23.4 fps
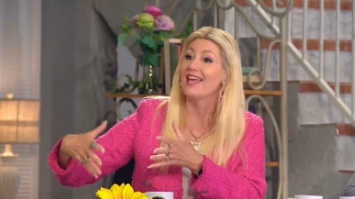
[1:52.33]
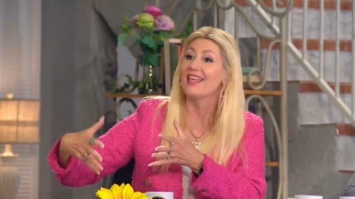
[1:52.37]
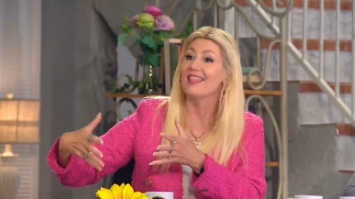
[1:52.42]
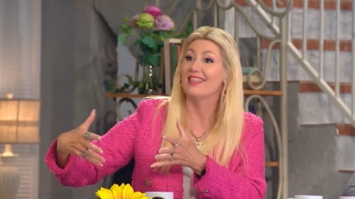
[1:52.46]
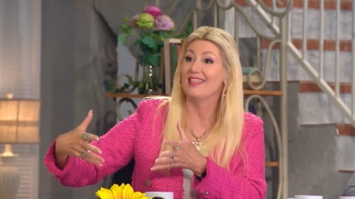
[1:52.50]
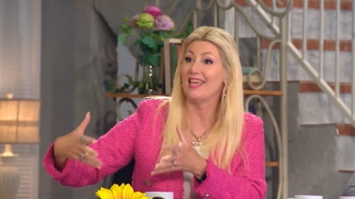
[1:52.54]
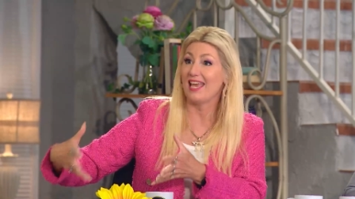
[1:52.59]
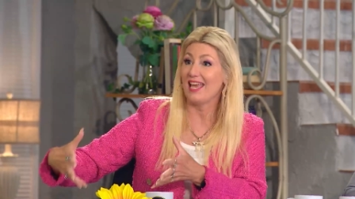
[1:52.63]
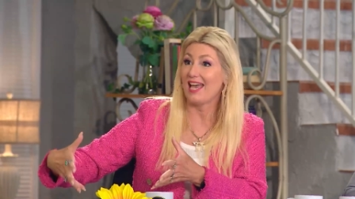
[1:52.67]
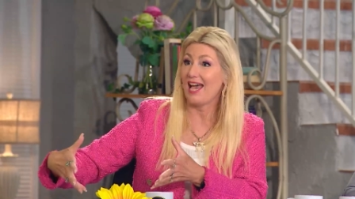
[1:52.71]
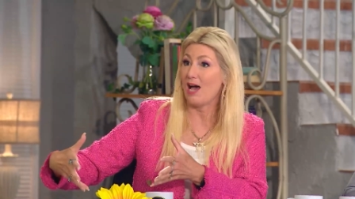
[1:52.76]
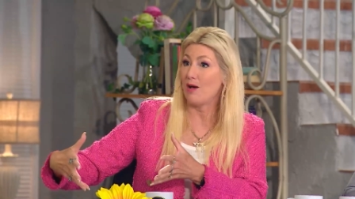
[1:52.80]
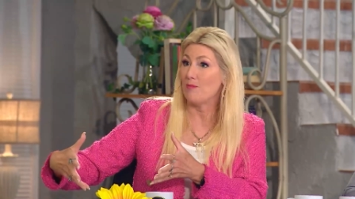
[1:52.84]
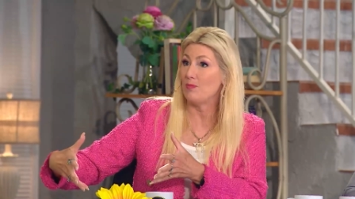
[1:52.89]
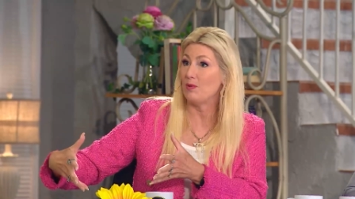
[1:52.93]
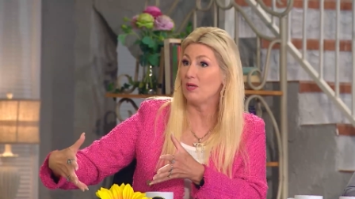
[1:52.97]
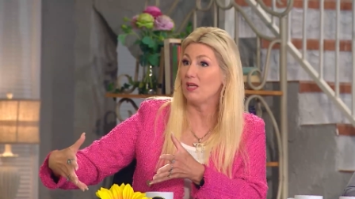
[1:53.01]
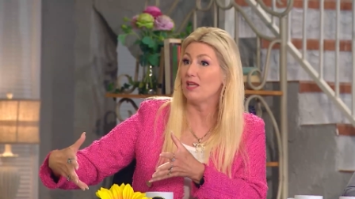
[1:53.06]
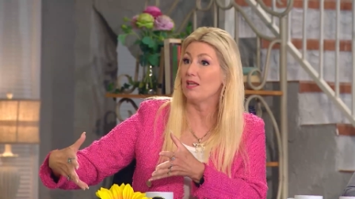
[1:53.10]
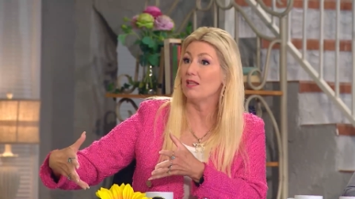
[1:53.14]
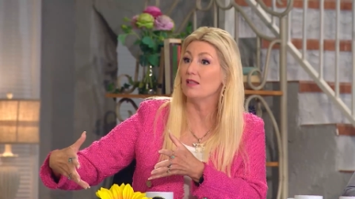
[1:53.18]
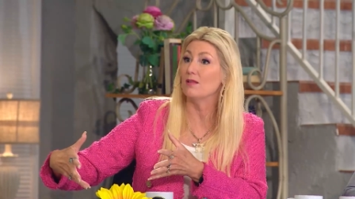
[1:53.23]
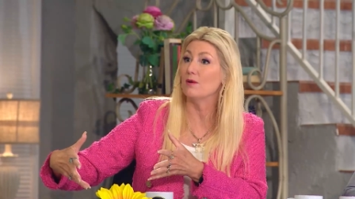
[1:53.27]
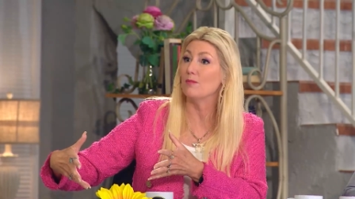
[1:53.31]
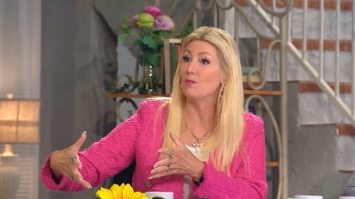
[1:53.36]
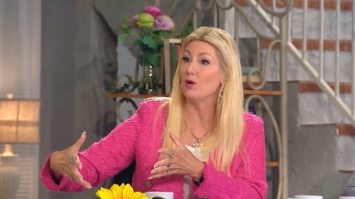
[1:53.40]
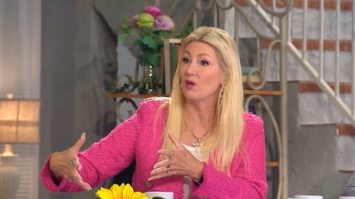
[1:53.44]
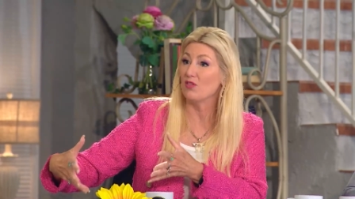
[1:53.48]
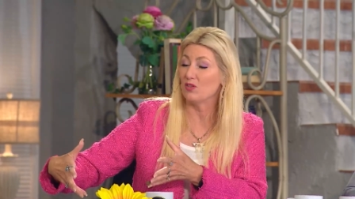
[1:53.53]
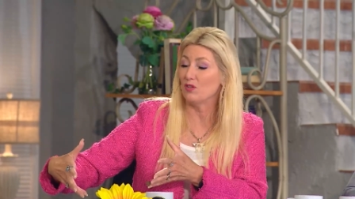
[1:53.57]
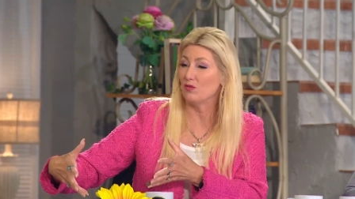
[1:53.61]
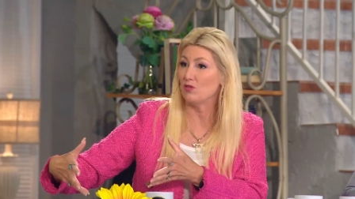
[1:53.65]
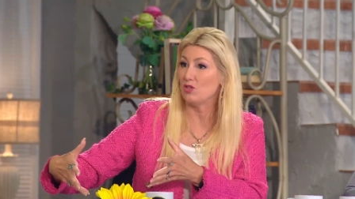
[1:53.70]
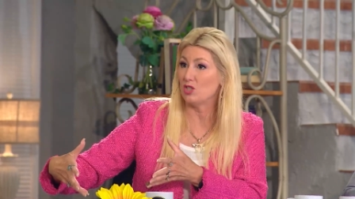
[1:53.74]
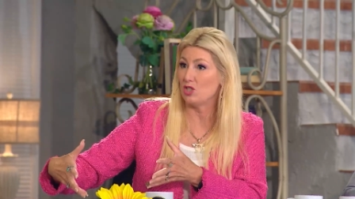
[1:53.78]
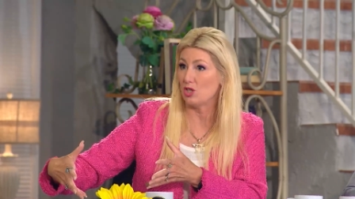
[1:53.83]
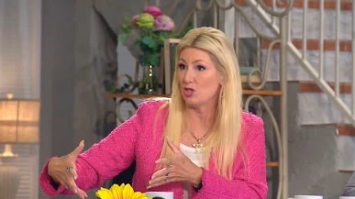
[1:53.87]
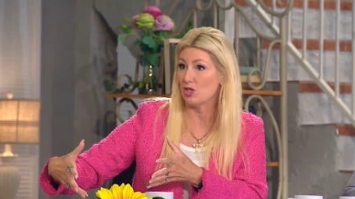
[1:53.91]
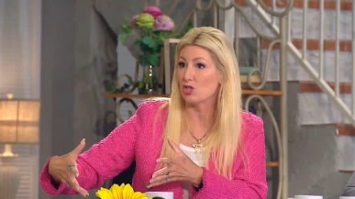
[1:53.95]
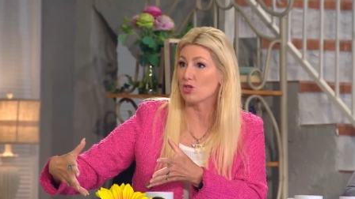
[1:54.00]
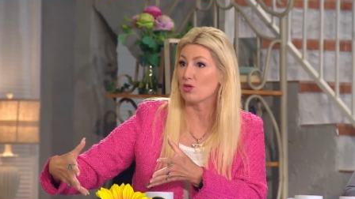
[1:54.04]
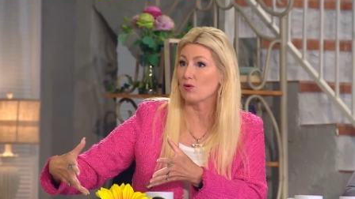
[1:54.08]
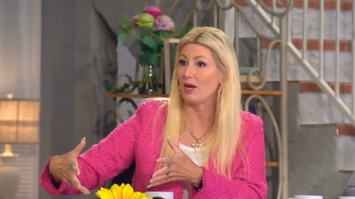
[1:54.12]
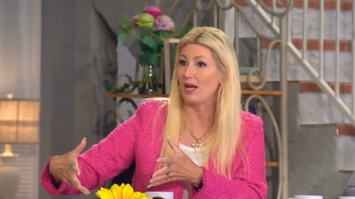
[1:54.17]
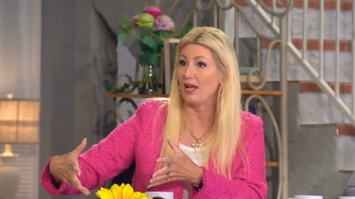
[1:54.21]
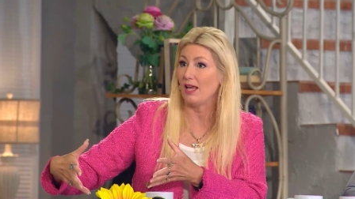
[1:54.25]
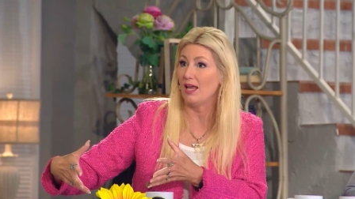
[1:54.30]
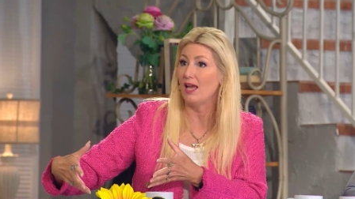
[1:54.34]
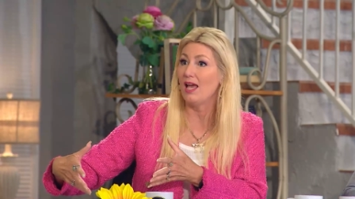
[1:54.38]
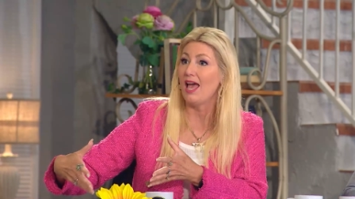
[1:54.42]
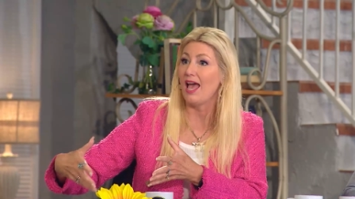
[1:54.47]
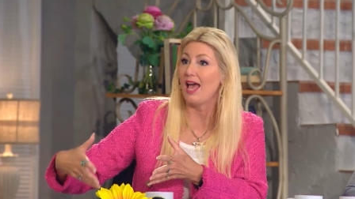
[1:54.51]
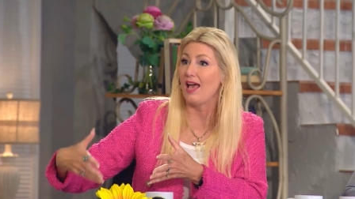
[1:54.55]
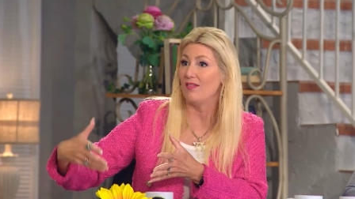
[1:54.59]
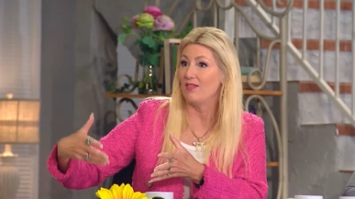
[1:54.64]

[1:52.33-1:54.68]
they happen in the month of Tishri.